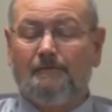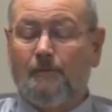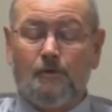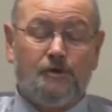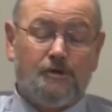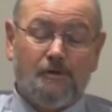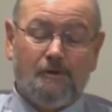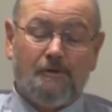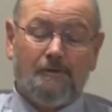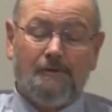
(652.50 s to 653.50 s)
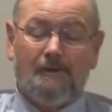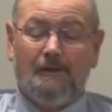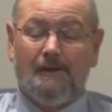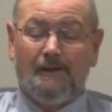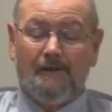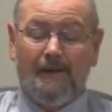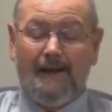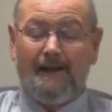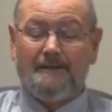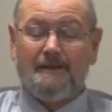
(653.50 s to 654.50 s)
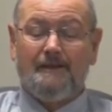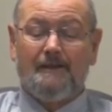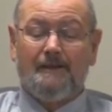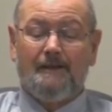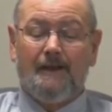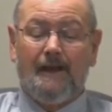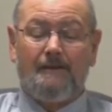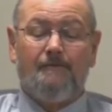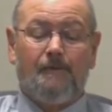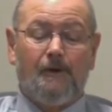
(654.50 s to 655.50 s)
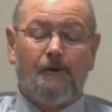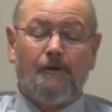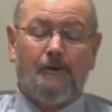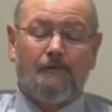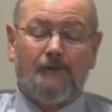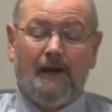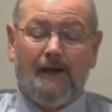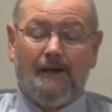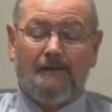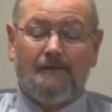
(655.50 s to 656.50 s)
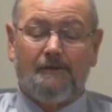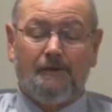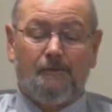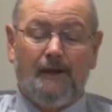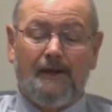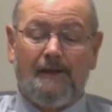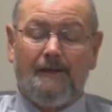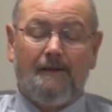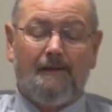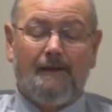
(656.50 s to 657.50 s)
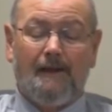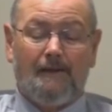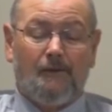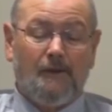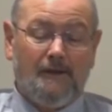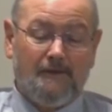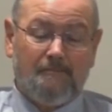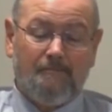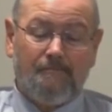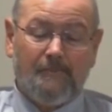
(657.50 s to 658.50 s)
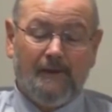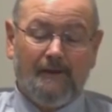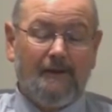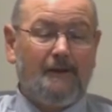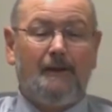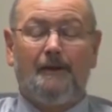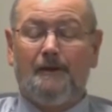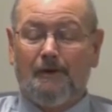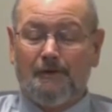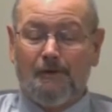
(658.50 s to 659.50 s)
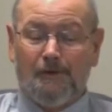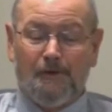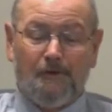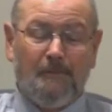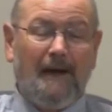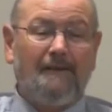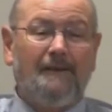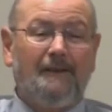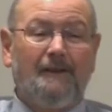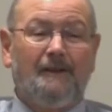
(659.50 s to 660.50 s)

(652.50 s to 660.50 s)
for sure that a fear of God, Yireh Elohim. Again, I talked earlier about